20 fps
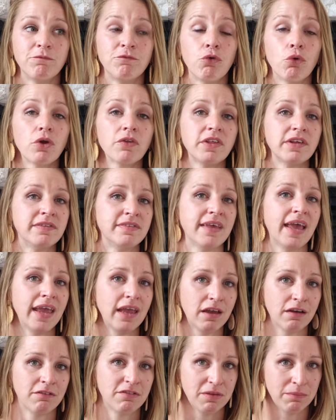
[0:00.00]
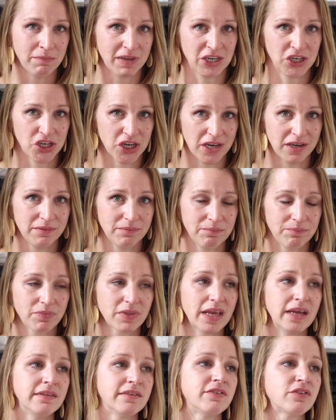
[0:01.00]
for the sake of the mission.
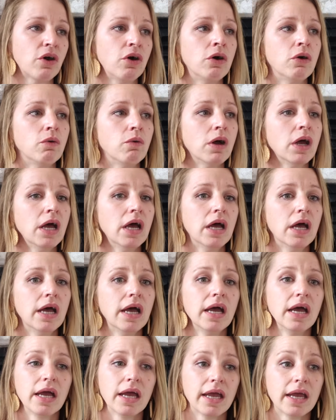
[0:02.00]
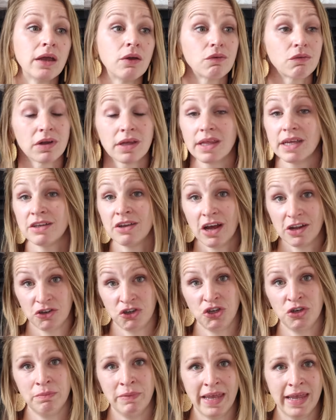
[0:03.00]
And so it really
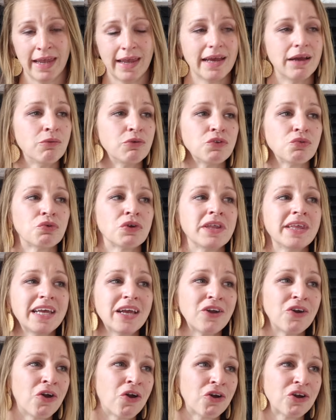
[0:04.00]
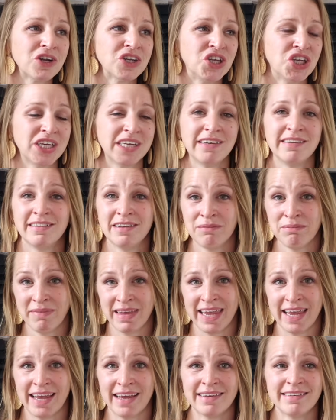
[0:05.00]
touched me. It was really encouraging to
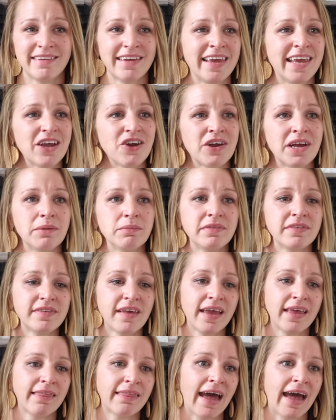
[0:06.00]
me to hear him say